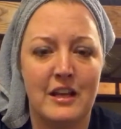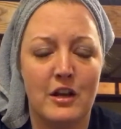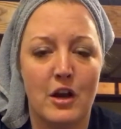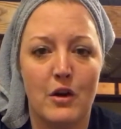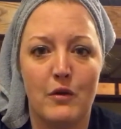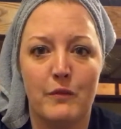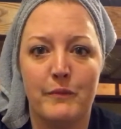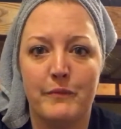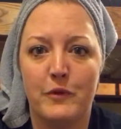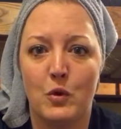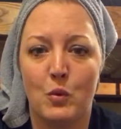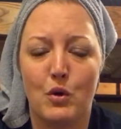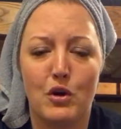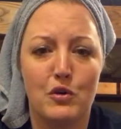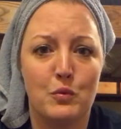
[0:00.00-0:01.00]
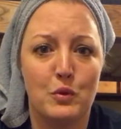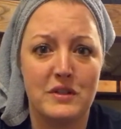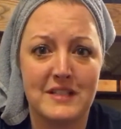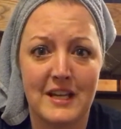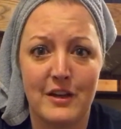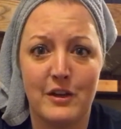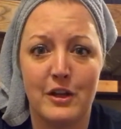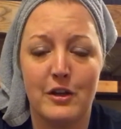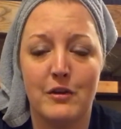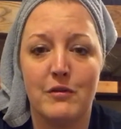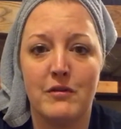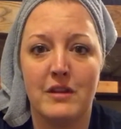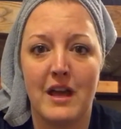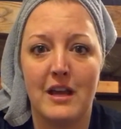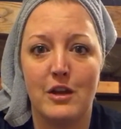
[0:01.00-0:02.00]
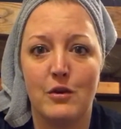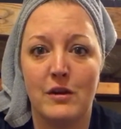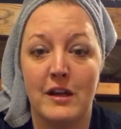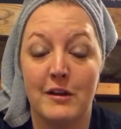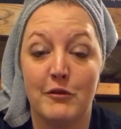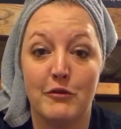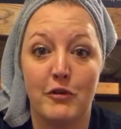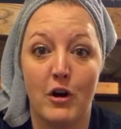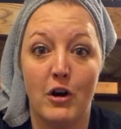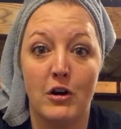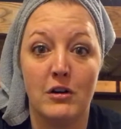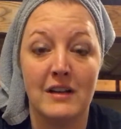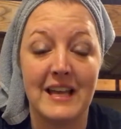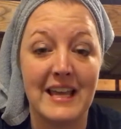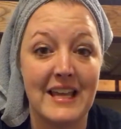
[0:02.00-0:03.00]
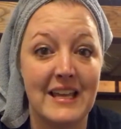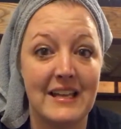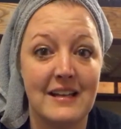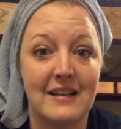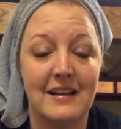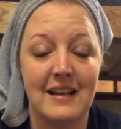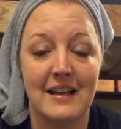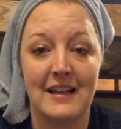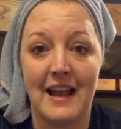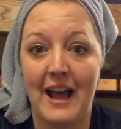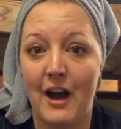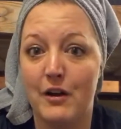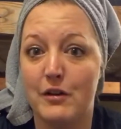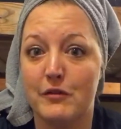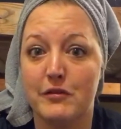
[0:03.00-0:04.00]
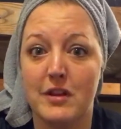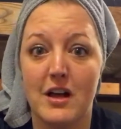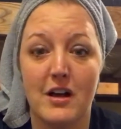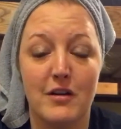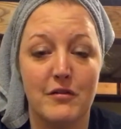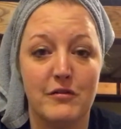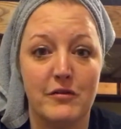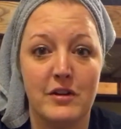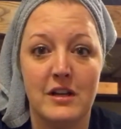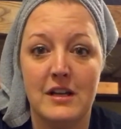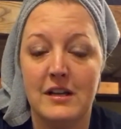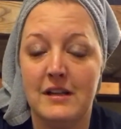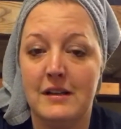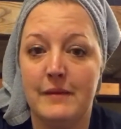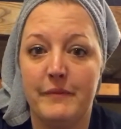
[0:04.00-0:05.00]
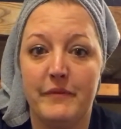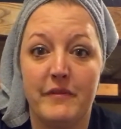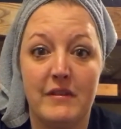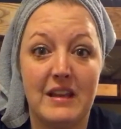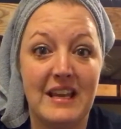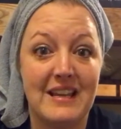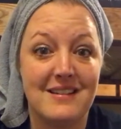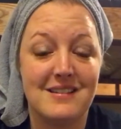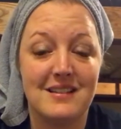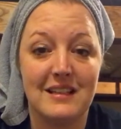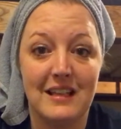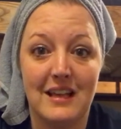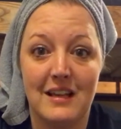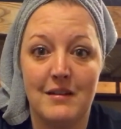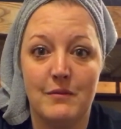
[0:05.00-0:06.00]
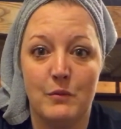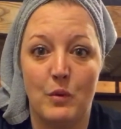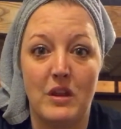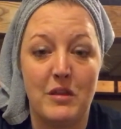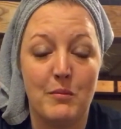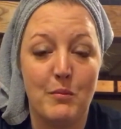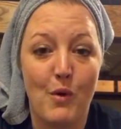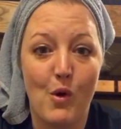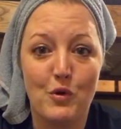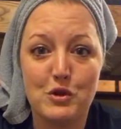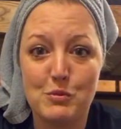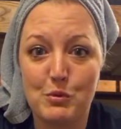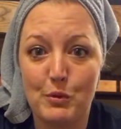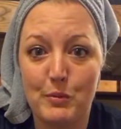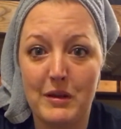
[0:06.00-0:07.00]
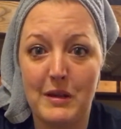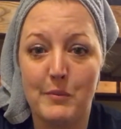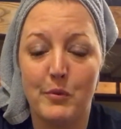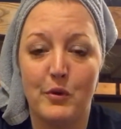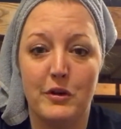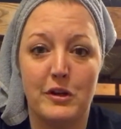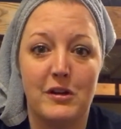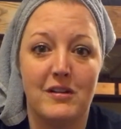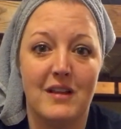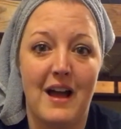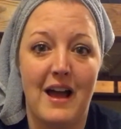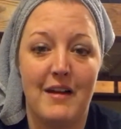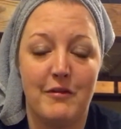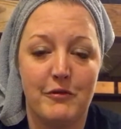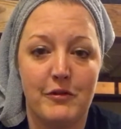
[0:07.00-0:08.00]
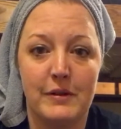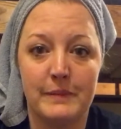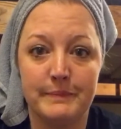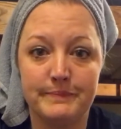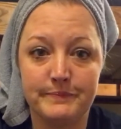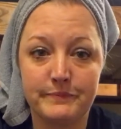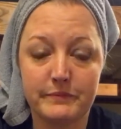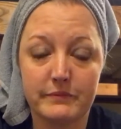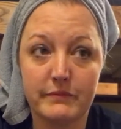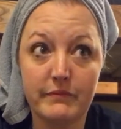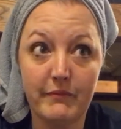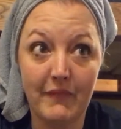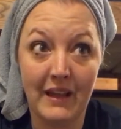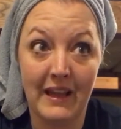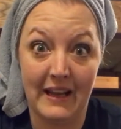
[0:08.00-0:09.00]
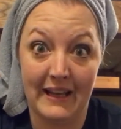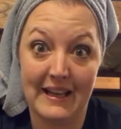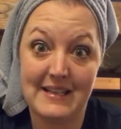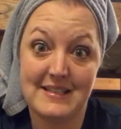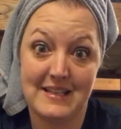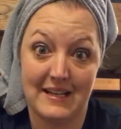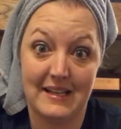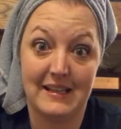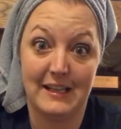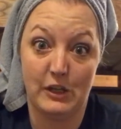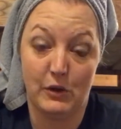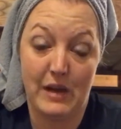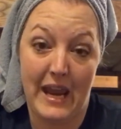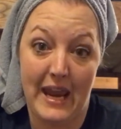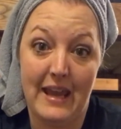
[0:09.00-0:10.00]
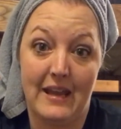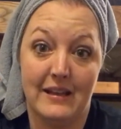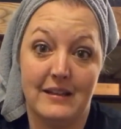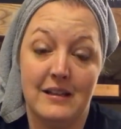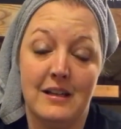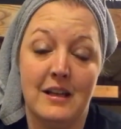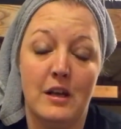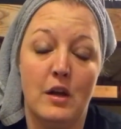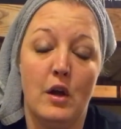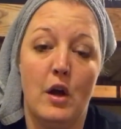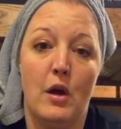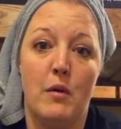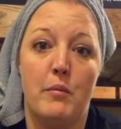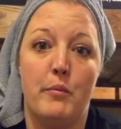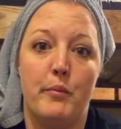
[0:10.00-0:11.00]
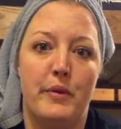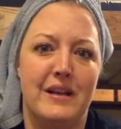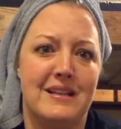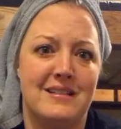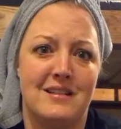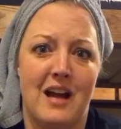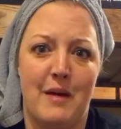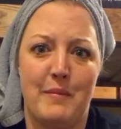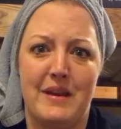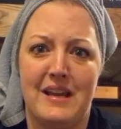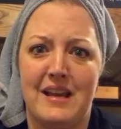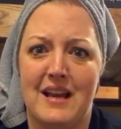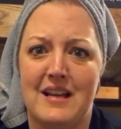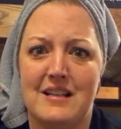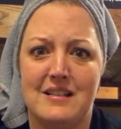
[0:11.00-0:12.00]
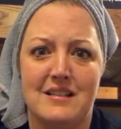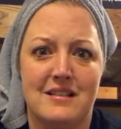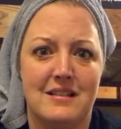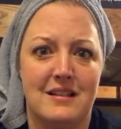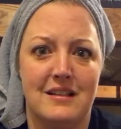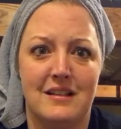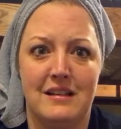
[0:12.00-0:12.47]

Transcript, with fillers: You know, the world will tell you that you can fall in and out of love easily with multiple people in your life, and I guess technically you can, but it's not because